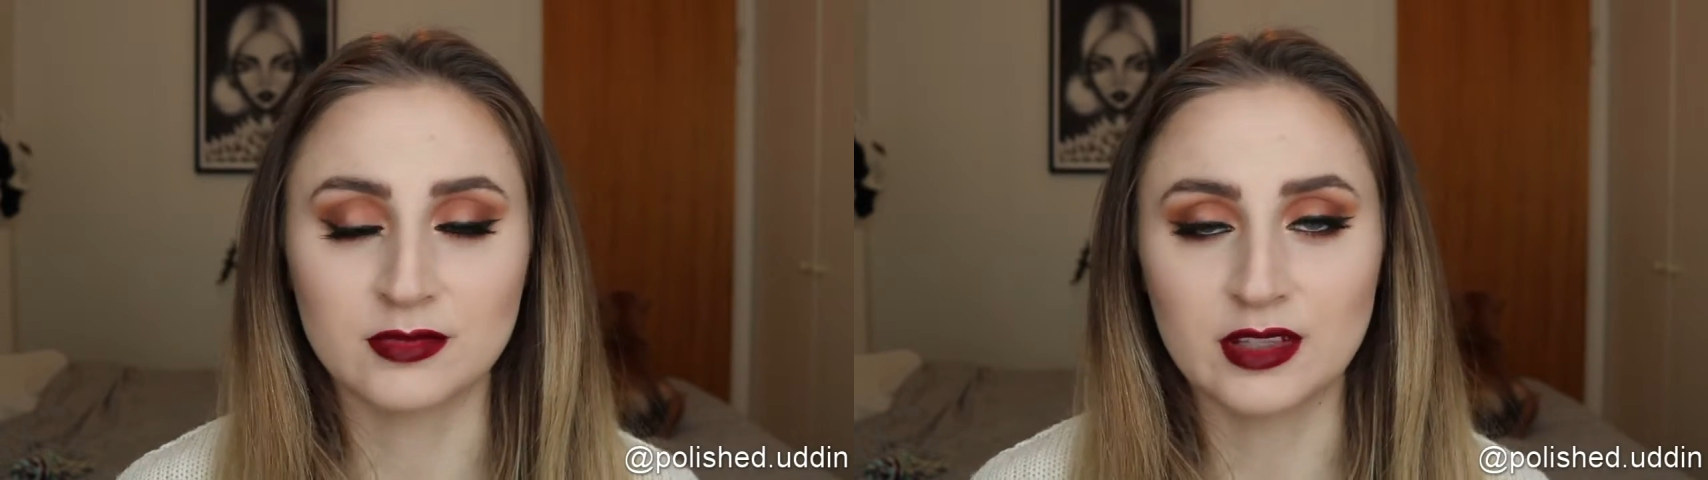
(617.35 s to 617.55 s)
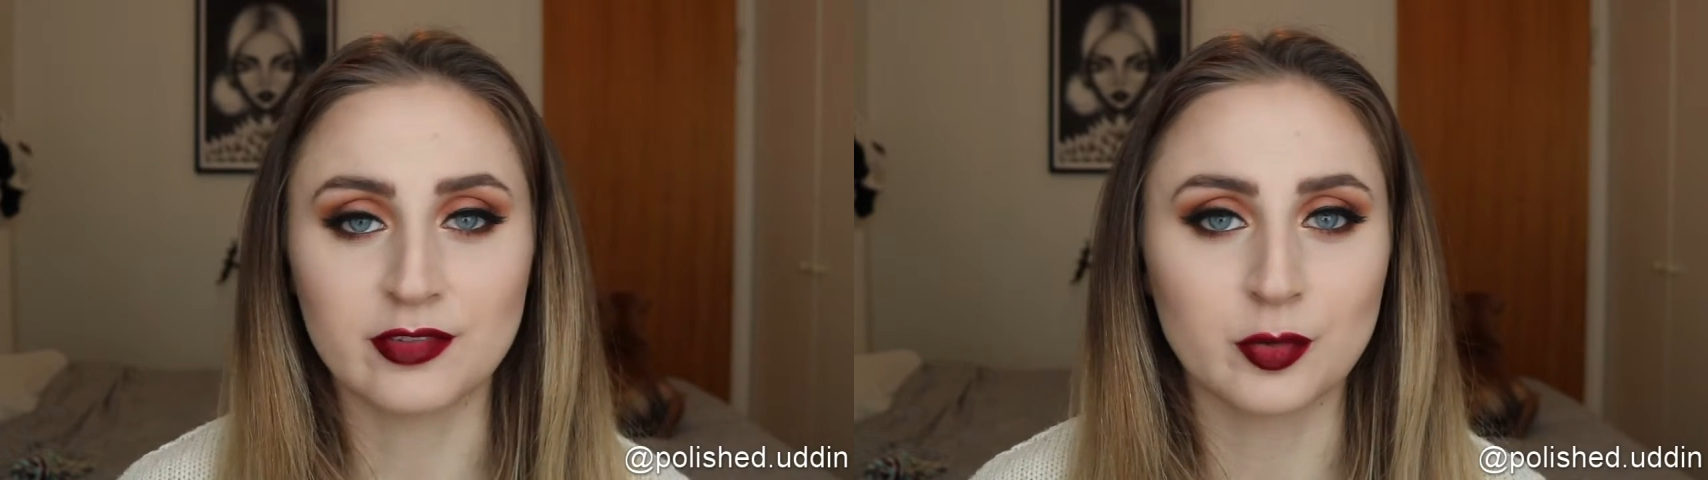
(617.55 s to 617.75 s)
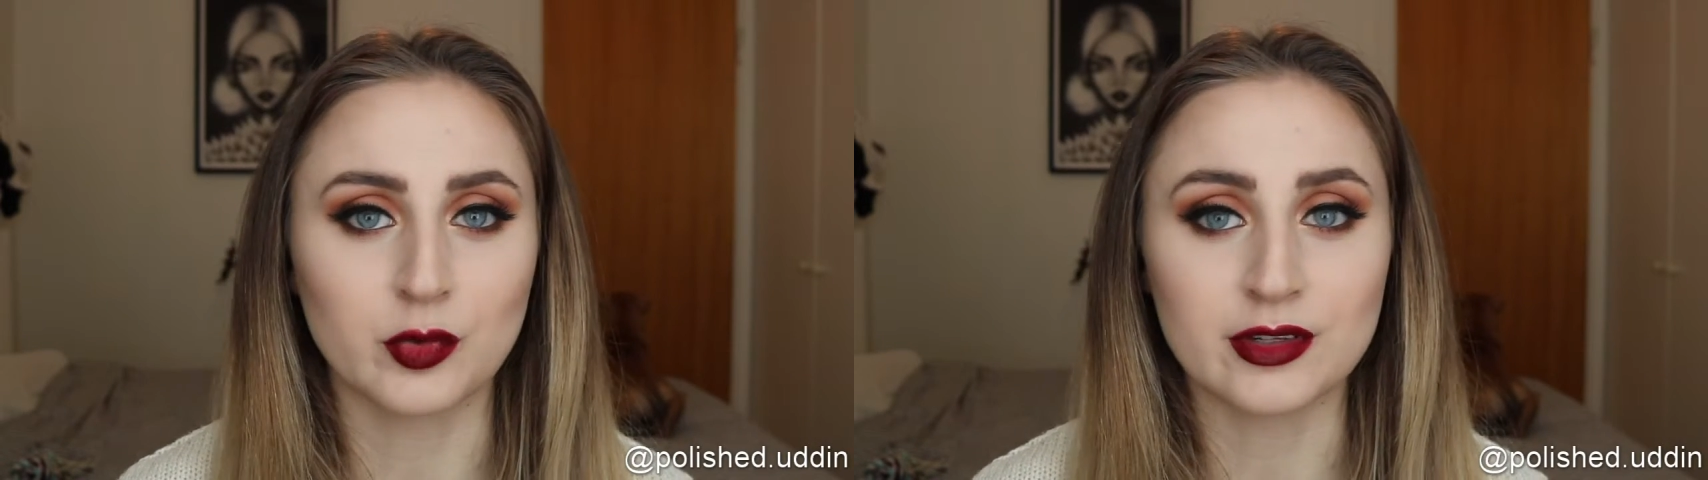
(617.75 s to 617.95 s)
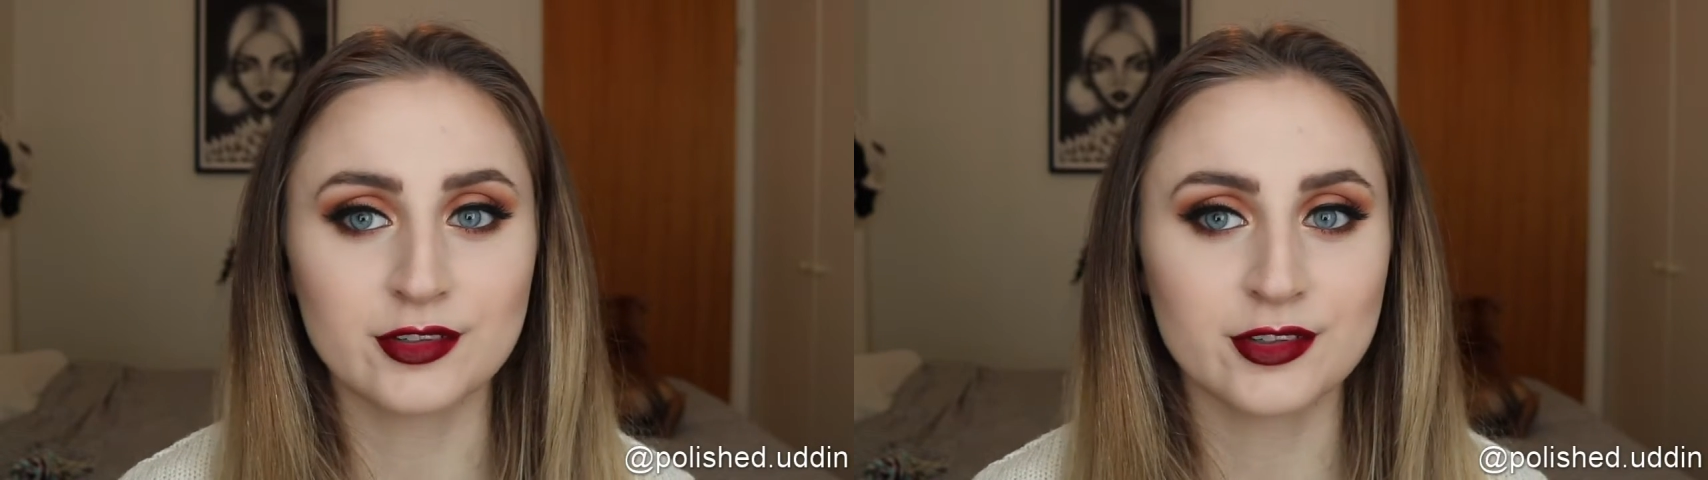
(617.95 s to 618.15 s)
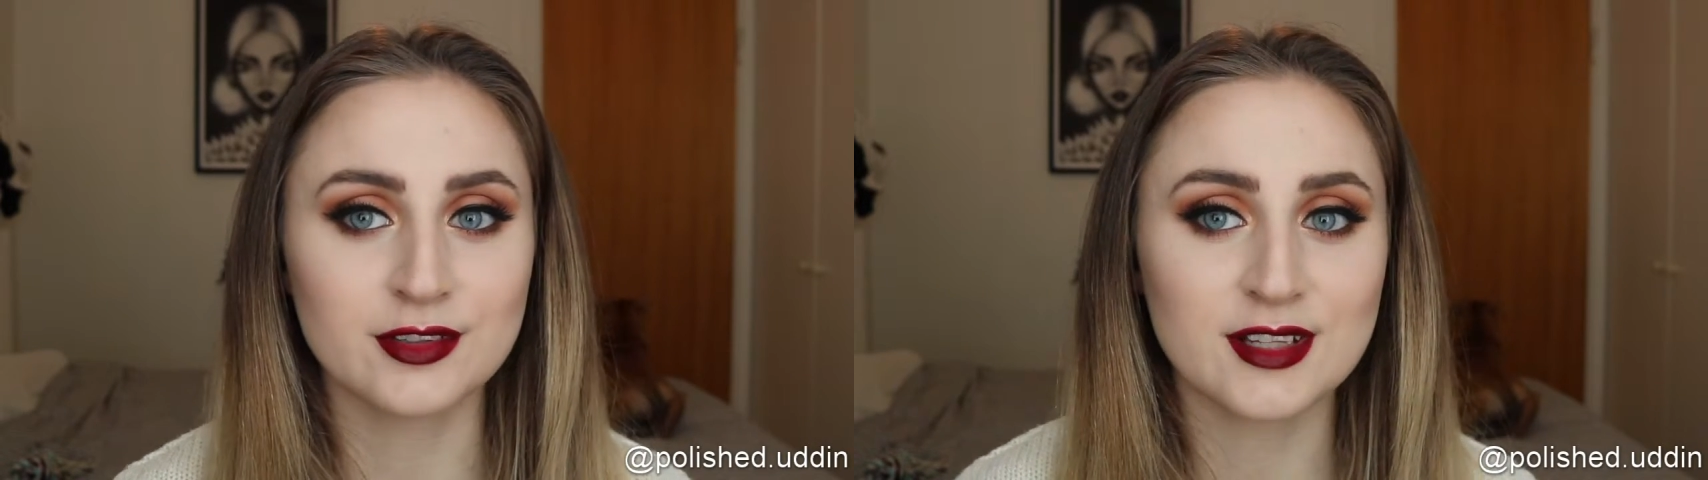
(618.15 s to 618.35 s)
even
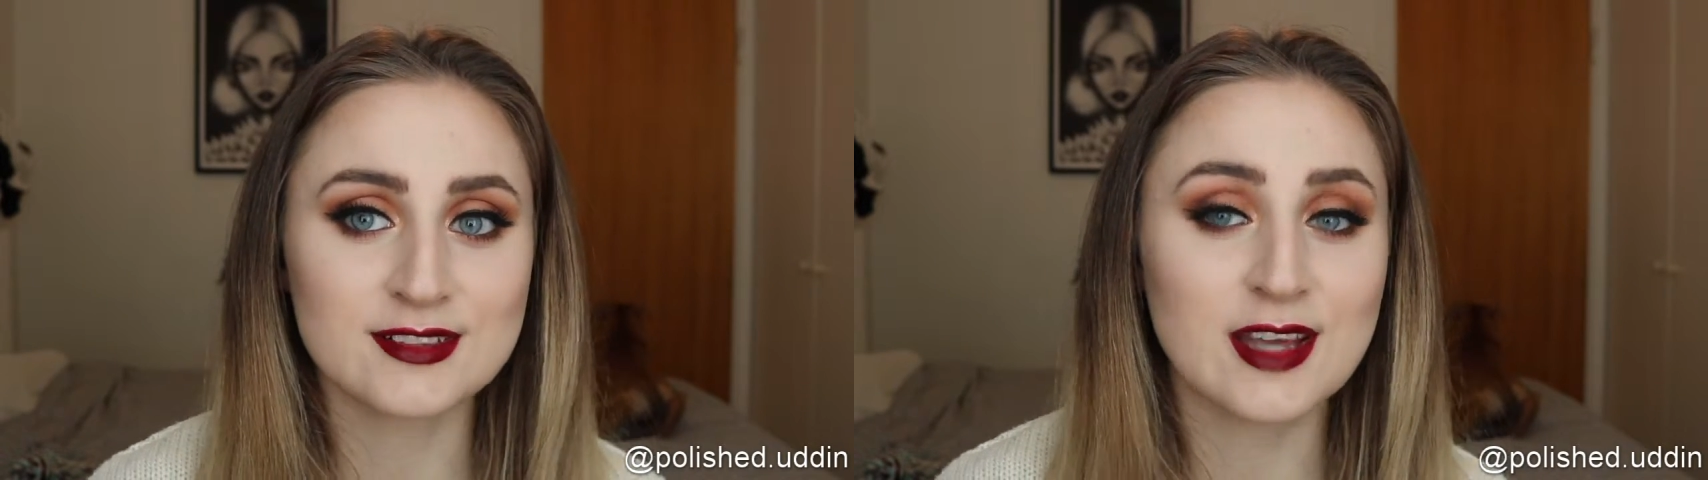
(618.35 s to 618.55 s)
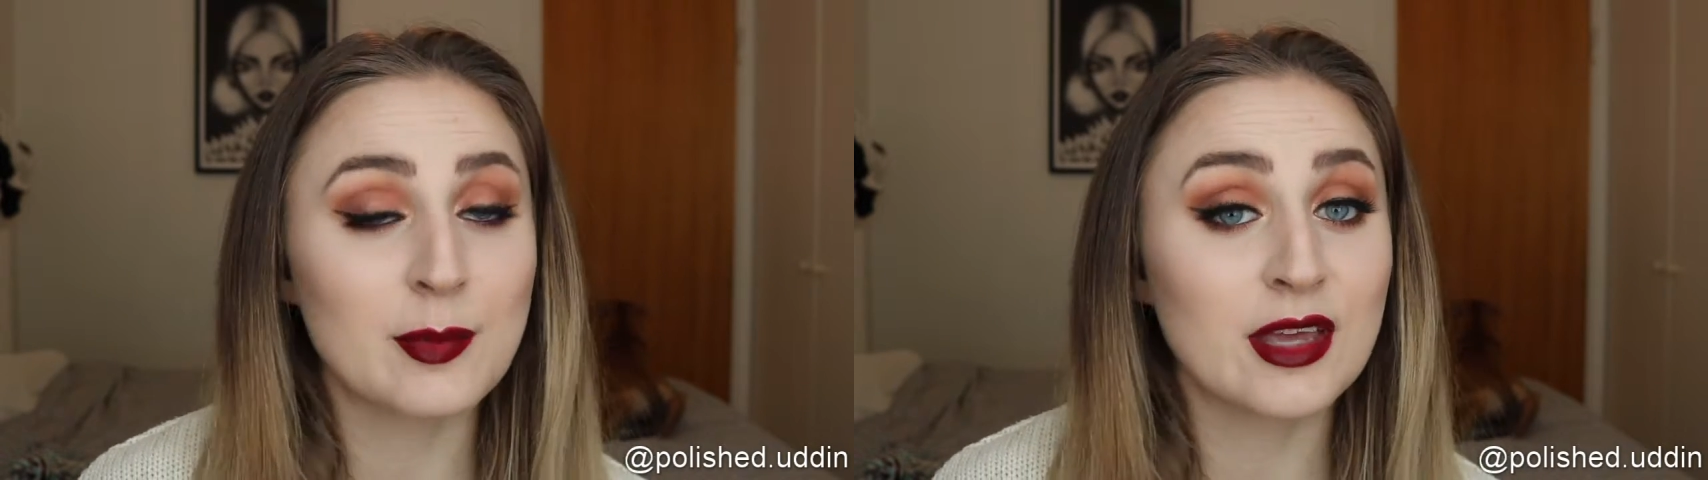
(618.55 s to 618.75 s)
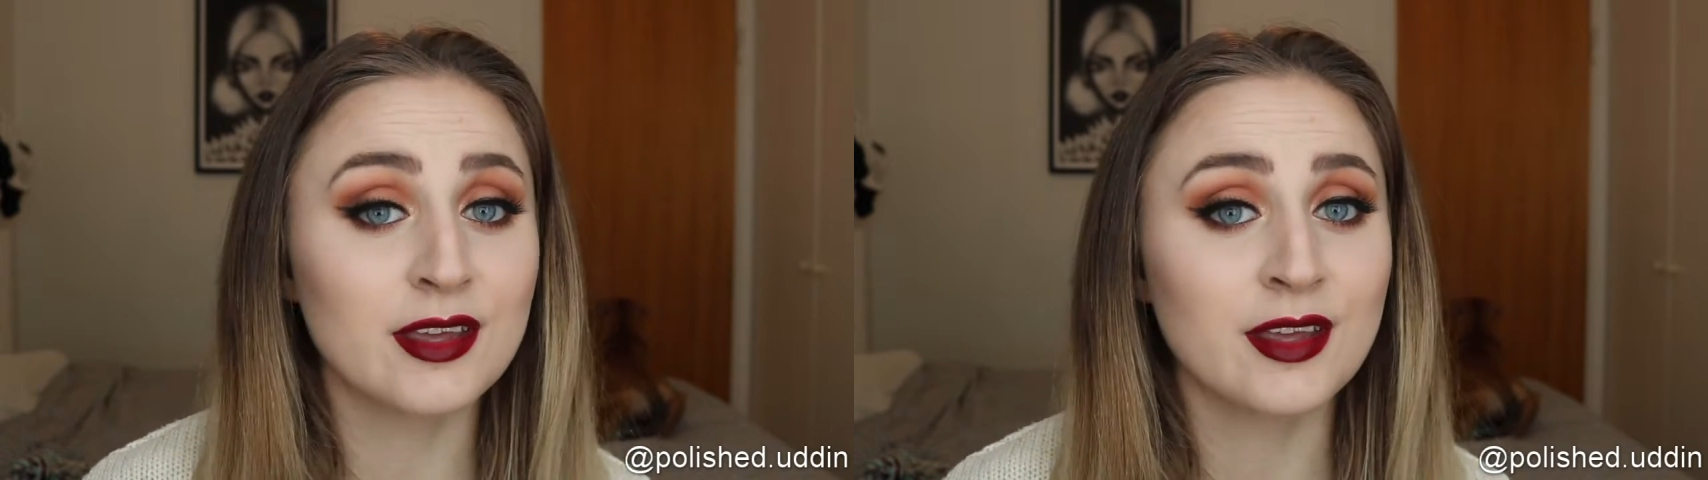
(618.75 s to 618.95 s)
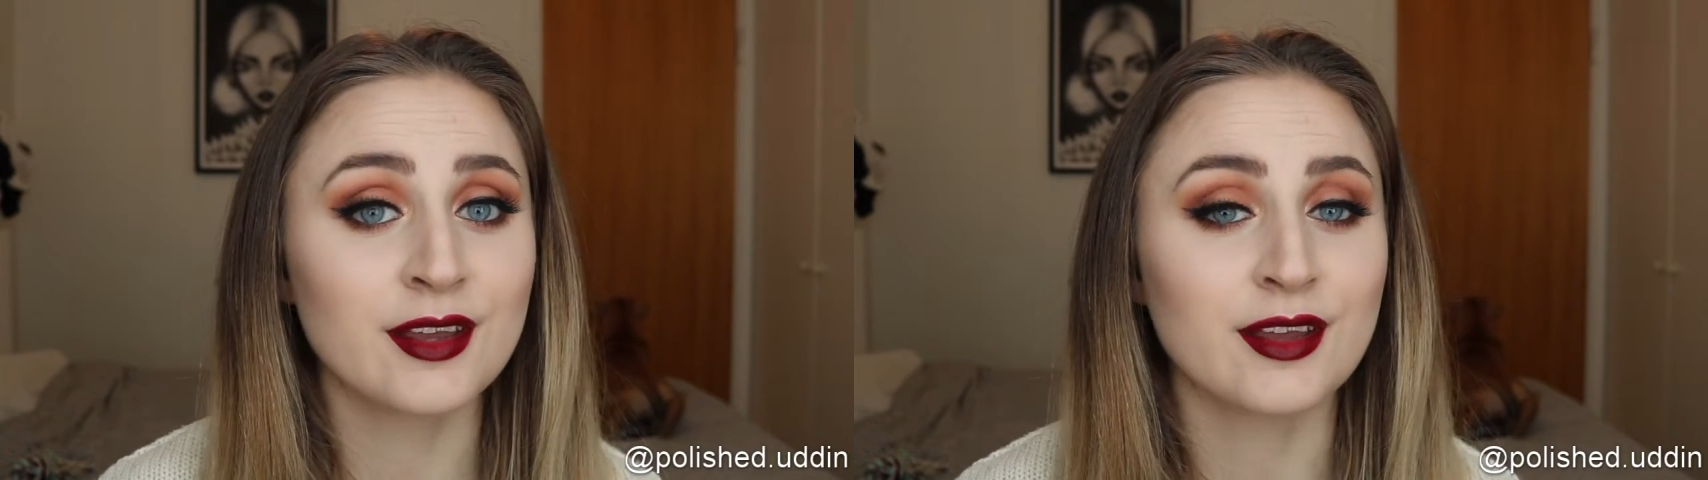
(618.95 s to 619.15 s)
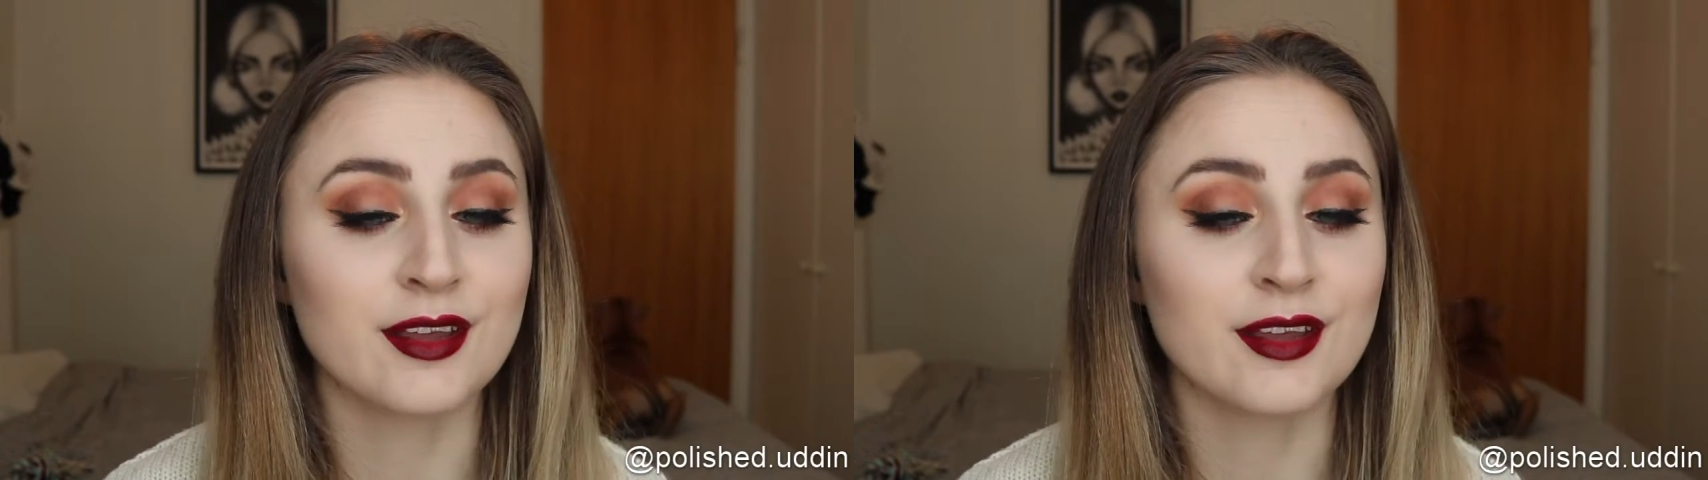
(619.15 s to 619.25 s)
winter that's coming.